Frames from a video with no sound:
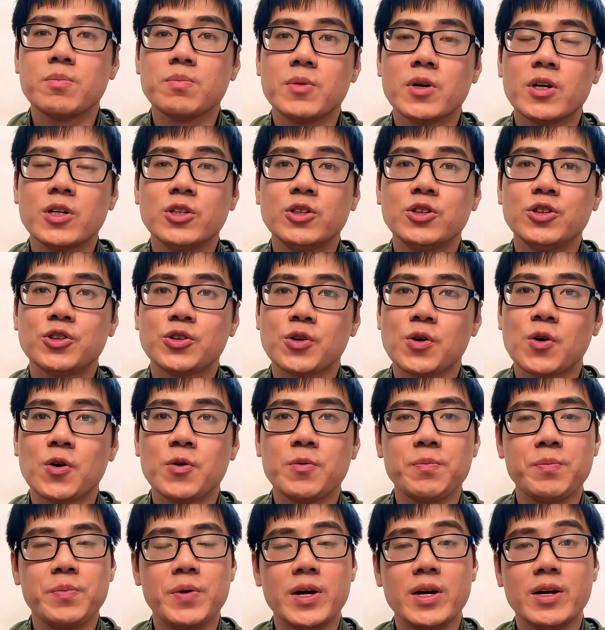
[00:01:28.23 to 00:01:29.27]
But
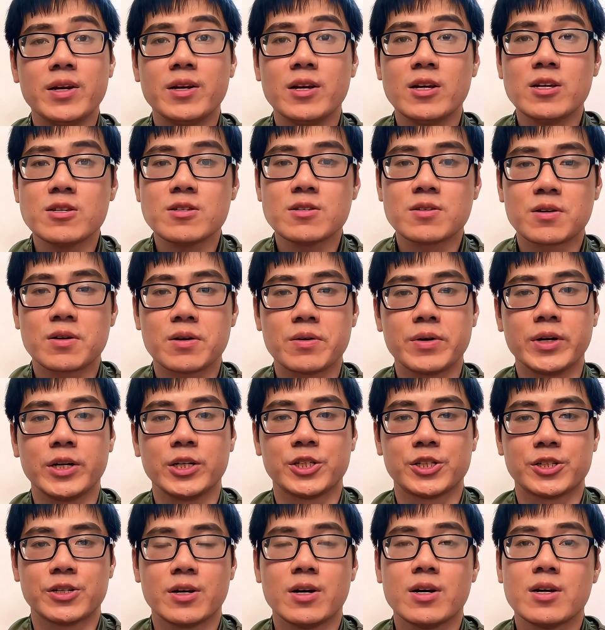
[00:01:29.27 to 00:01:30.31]
don't be
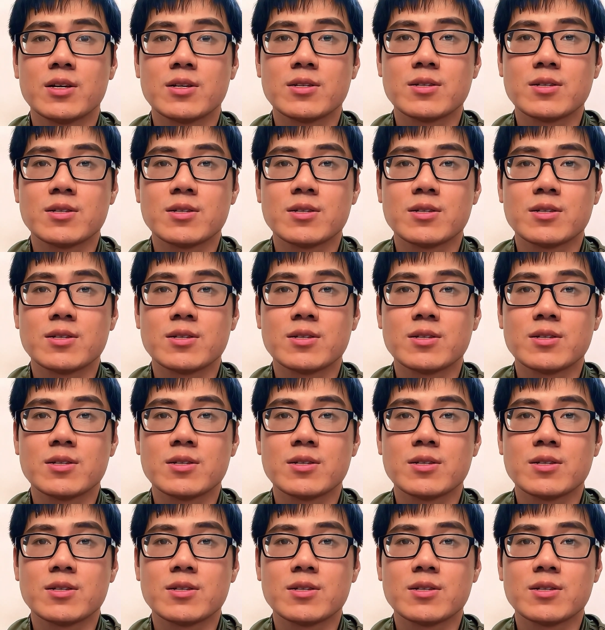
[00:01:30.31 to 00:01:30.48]
discouraged.